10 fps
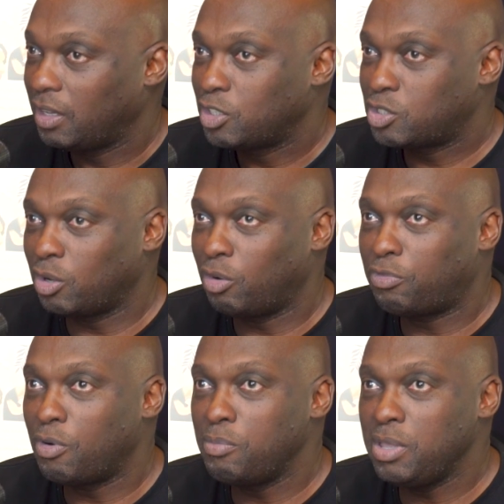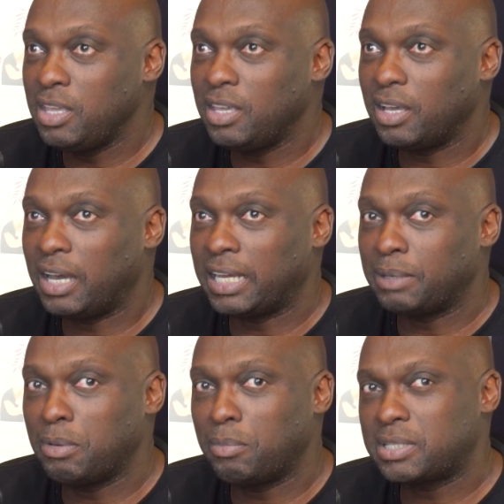So for me, I
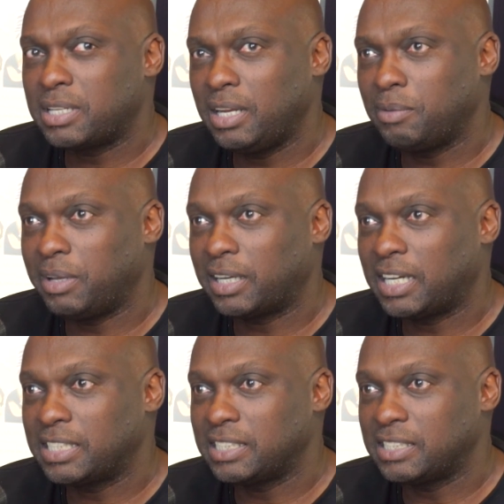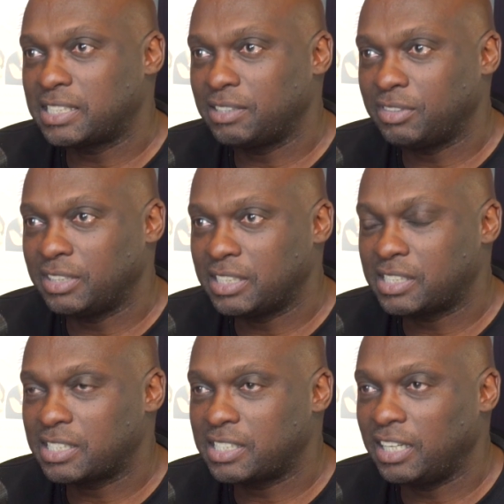remember telling my cousins even
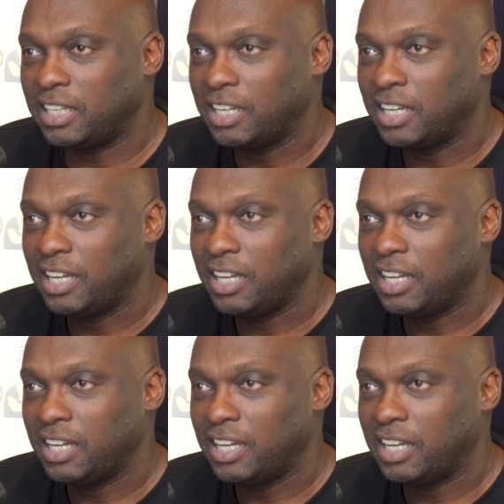this and saying,